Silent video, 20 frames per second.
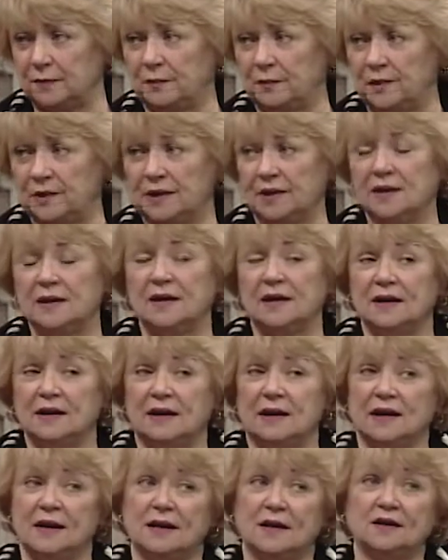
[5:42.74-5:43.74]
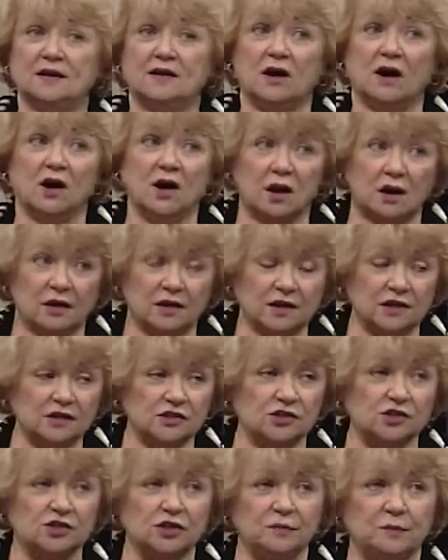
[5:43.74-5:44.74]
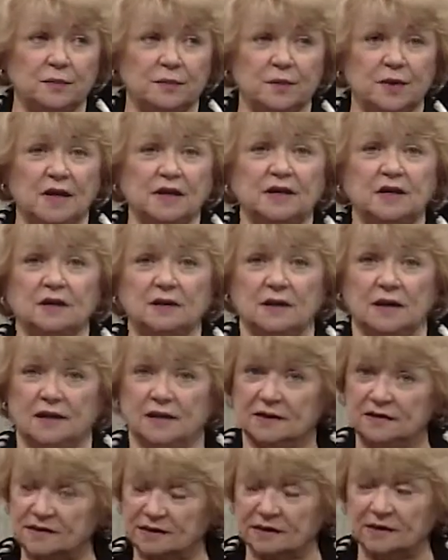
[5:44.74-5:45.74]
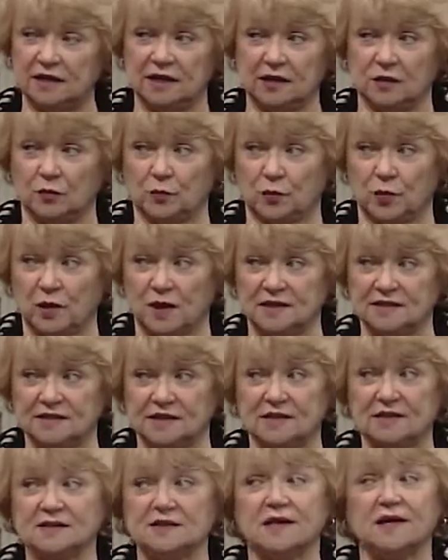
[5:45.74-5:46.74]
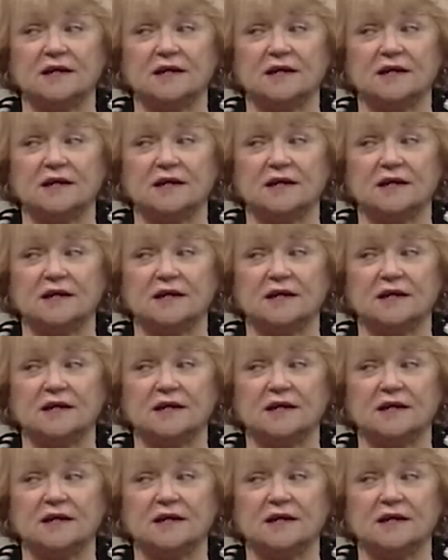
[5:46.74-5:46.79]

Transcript: Mm-hmm. And a guardianship is a legal process.